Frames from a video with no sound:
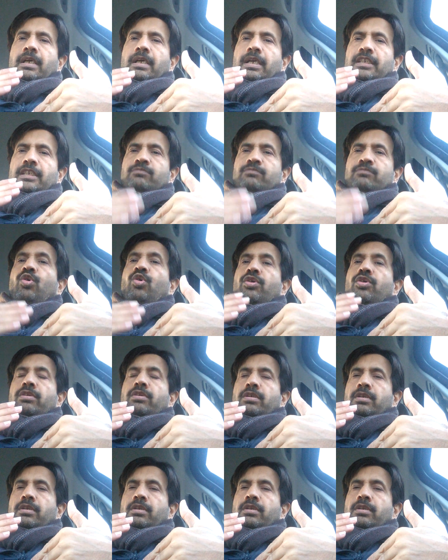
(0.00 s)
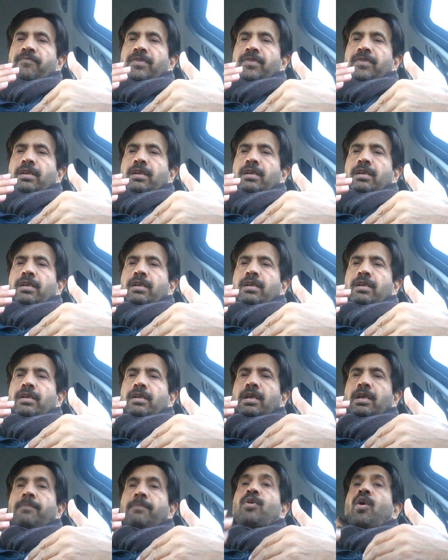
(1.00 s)
is more uh, uh,
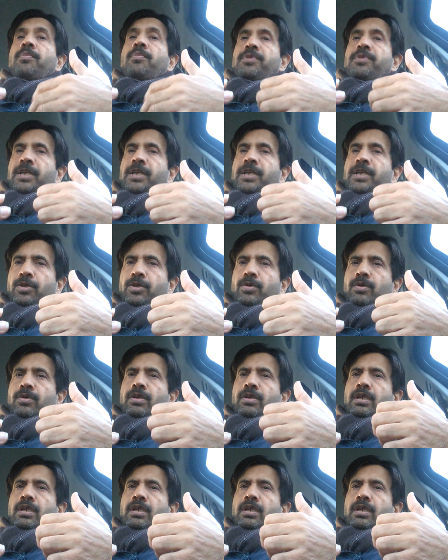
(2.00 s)
appropriate, you know.